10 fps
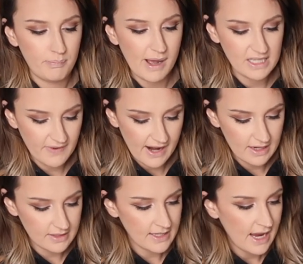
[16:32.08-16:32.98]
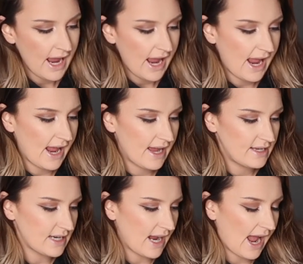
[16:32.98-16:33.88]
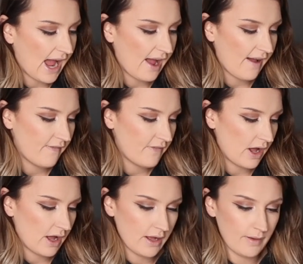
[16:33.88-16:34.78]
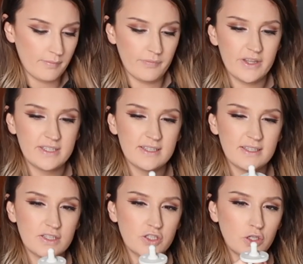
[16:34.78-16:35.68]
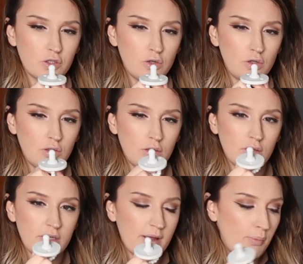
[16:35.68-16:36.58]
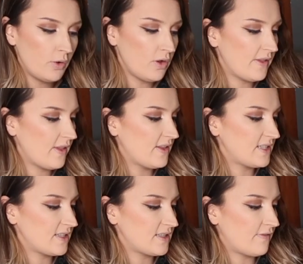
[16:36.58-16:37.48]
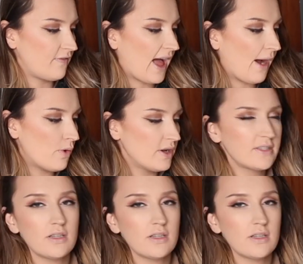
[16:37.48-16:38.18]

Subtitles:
pacifiers. And I have, this is the circle nipple, and then this is the flat one.